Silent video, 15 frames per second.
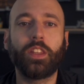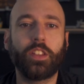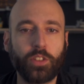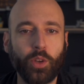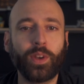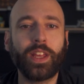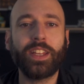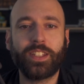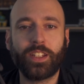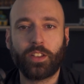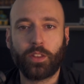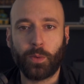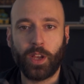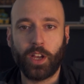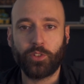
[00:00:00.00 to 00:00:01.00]
The Sony
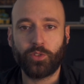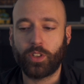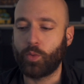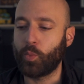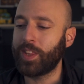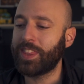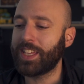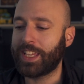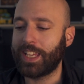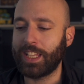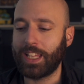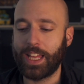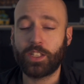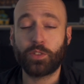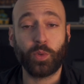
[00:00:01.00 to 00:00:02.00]
a6300 with the
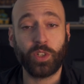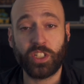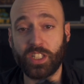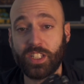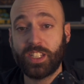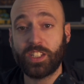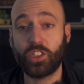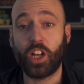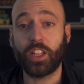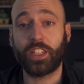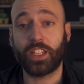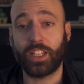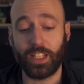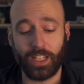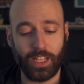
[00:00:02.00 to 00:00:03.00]
kit lens, which this is
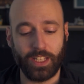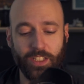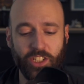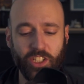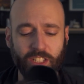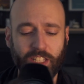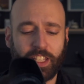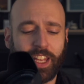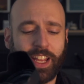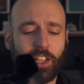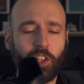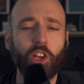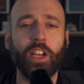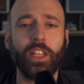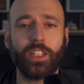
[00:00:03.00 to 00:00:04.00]
not the kit lens. Just to take
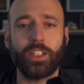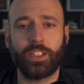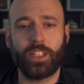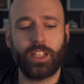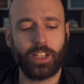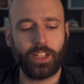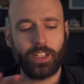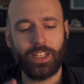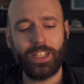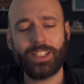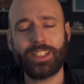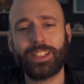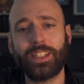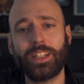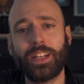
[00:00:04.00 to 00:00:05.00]
a look at this thing.
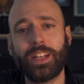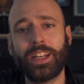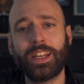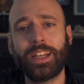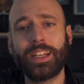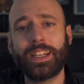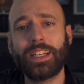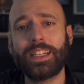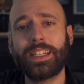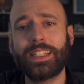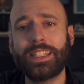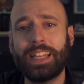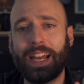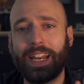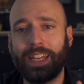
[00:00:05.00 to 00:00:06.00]
It's
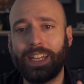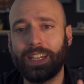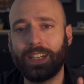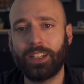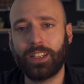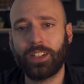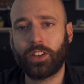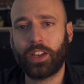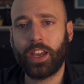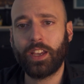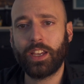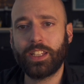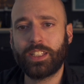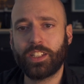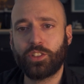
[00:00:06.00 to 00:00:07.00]
tiny,
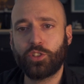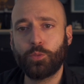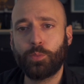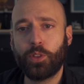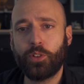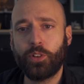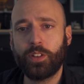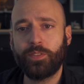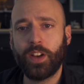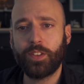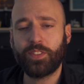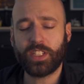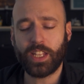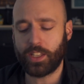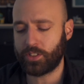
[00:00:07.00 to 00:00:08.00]
okay? It's a Super
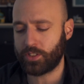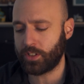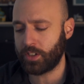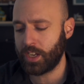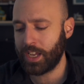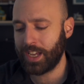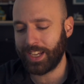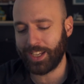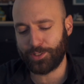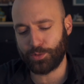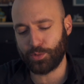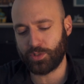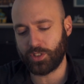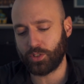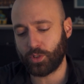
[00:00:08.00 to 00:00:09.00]
35 sensor. It
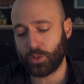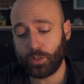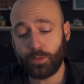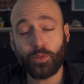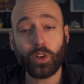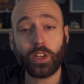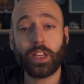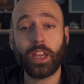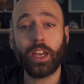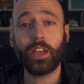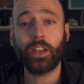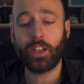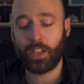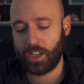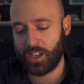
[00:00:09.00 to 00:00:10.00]
shoots internal
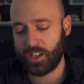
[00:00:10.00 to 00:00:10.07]
4K.